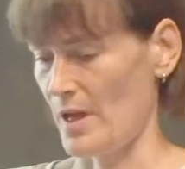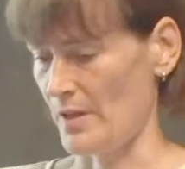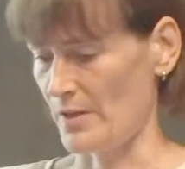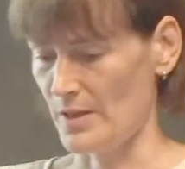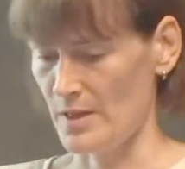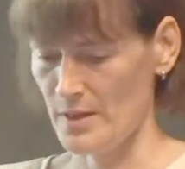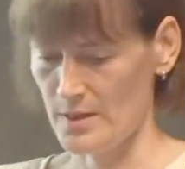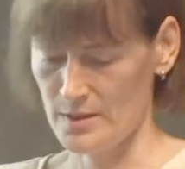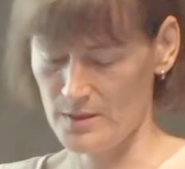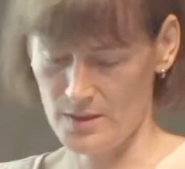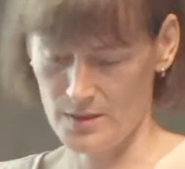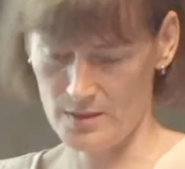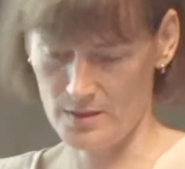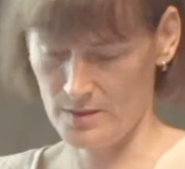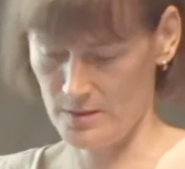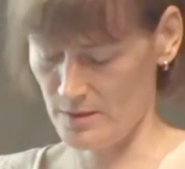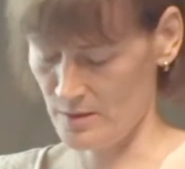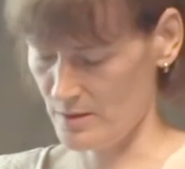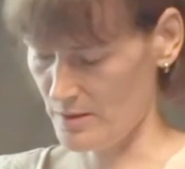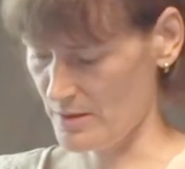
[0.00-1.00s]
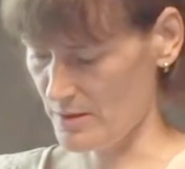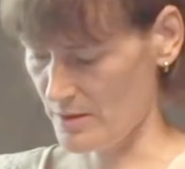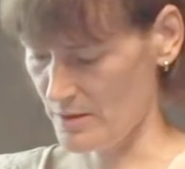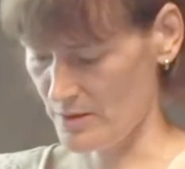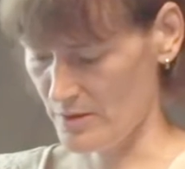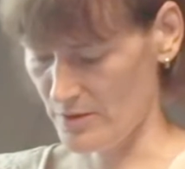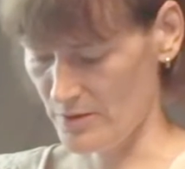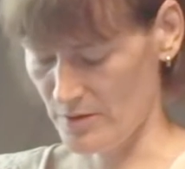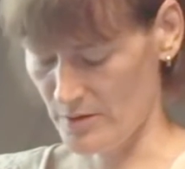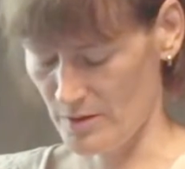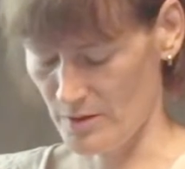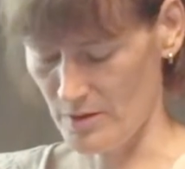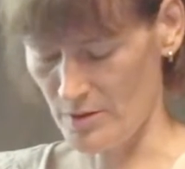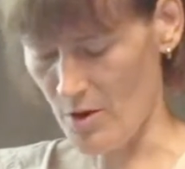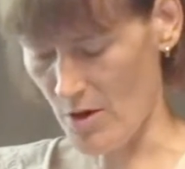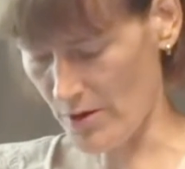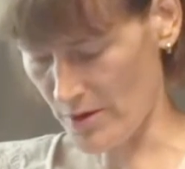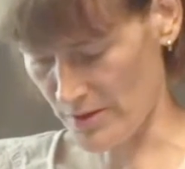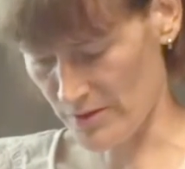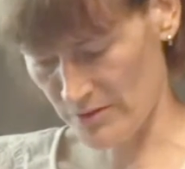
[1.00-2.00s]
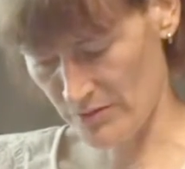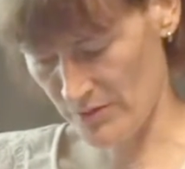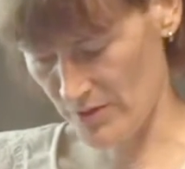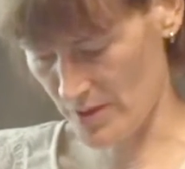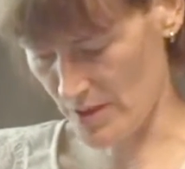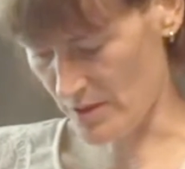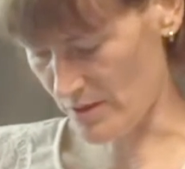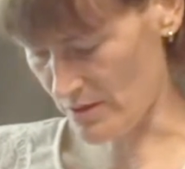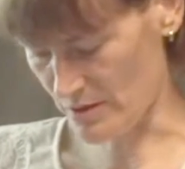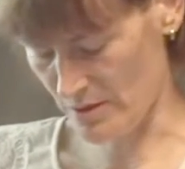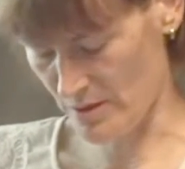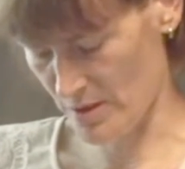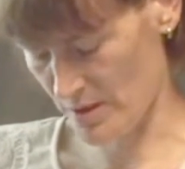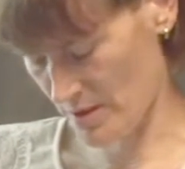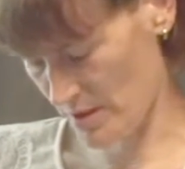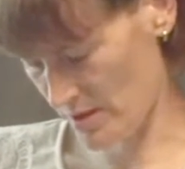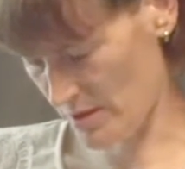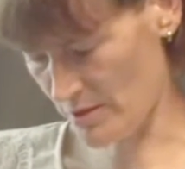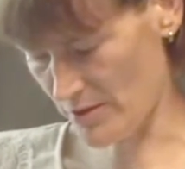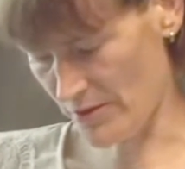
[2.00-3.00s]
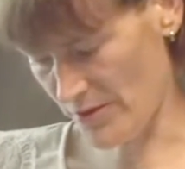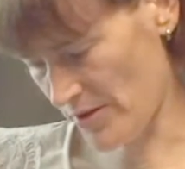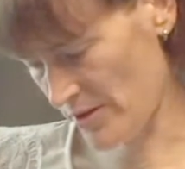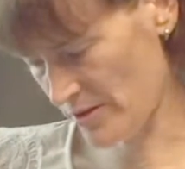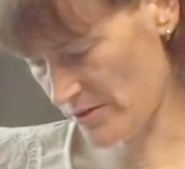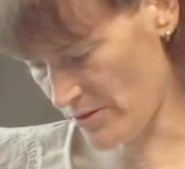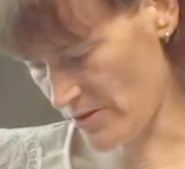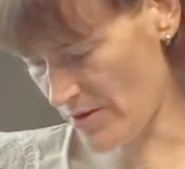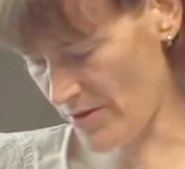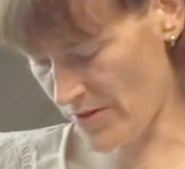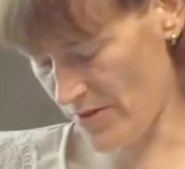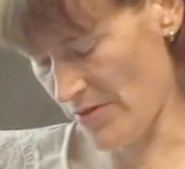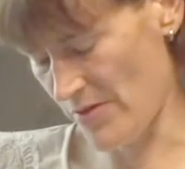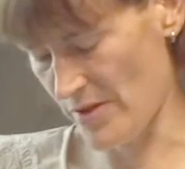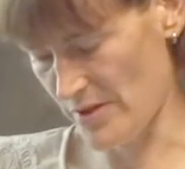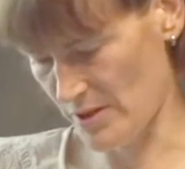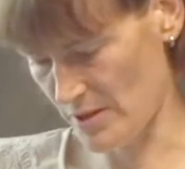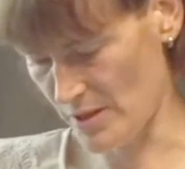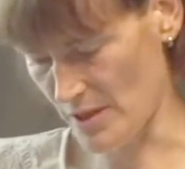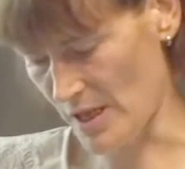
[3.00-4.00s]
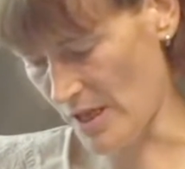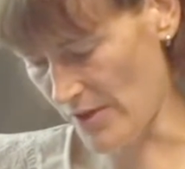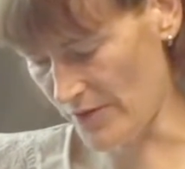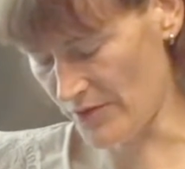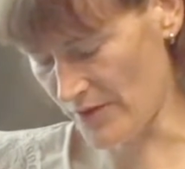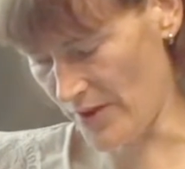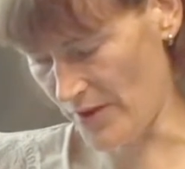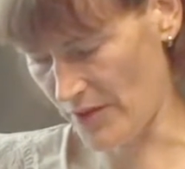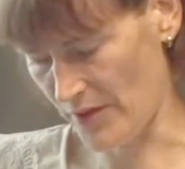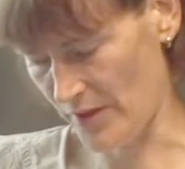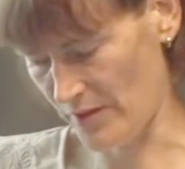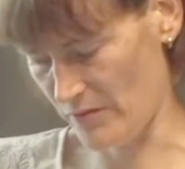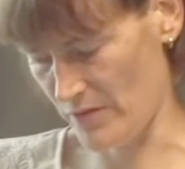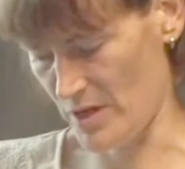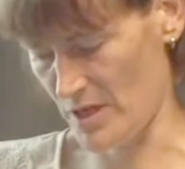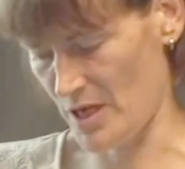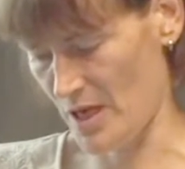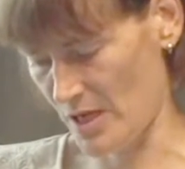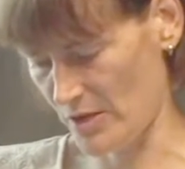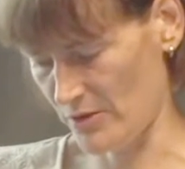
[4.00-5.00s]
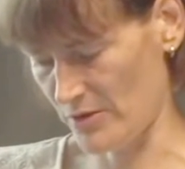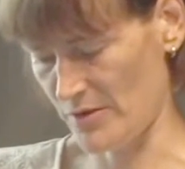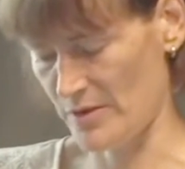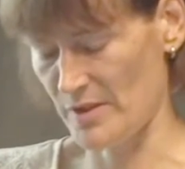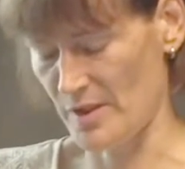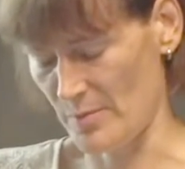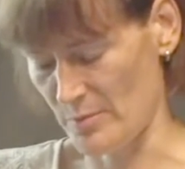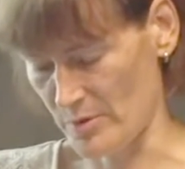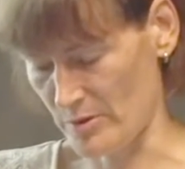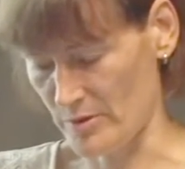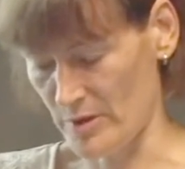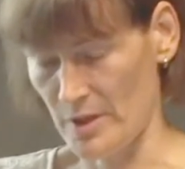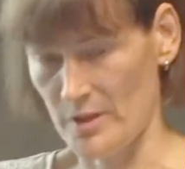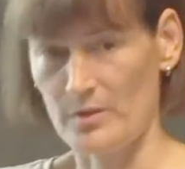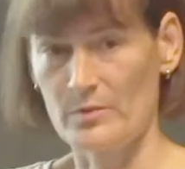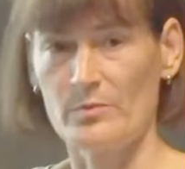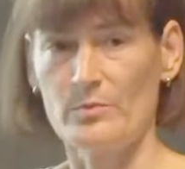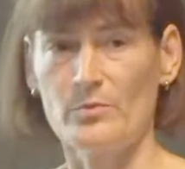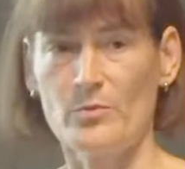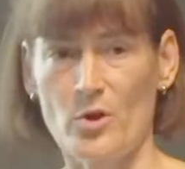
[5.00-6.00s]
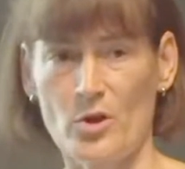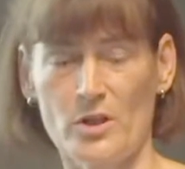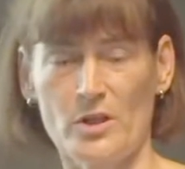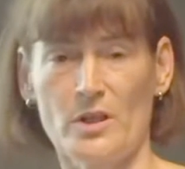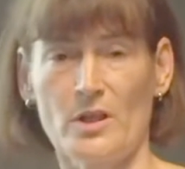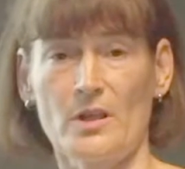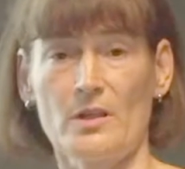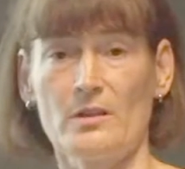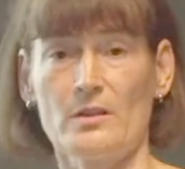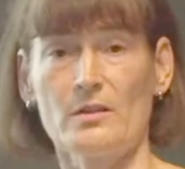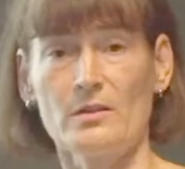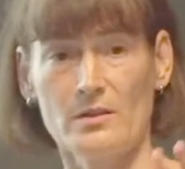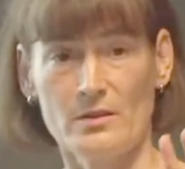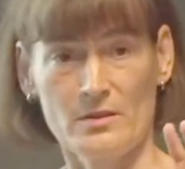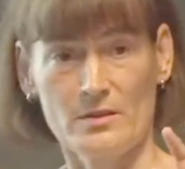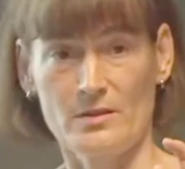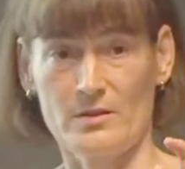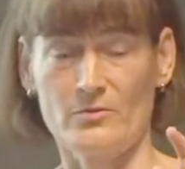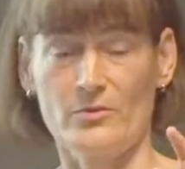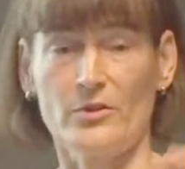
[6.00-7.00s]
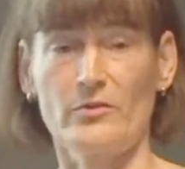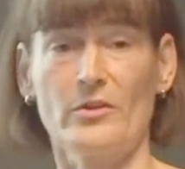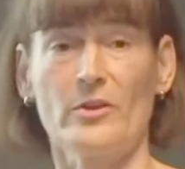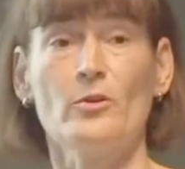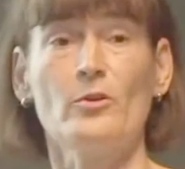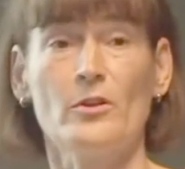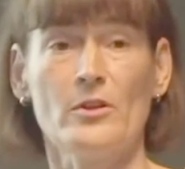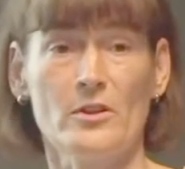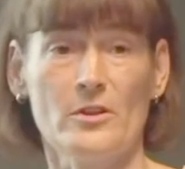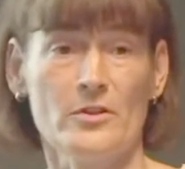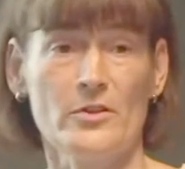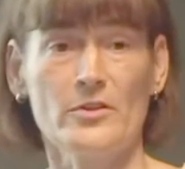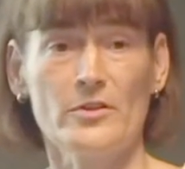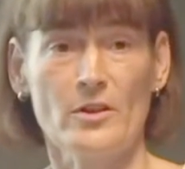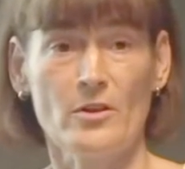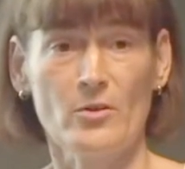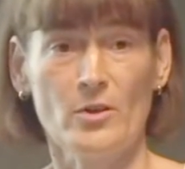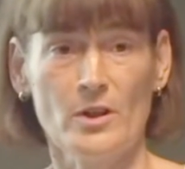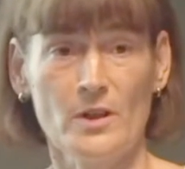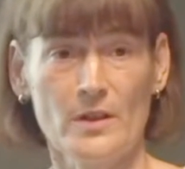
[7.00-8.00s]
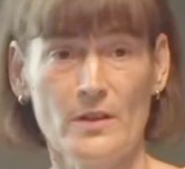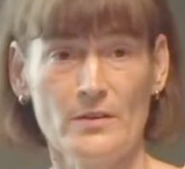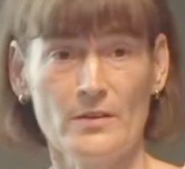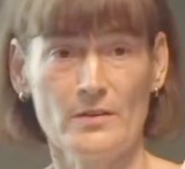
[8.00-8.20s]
At least as long as we are here on this earth, in this life, I think we cannot separate body and what we call soul.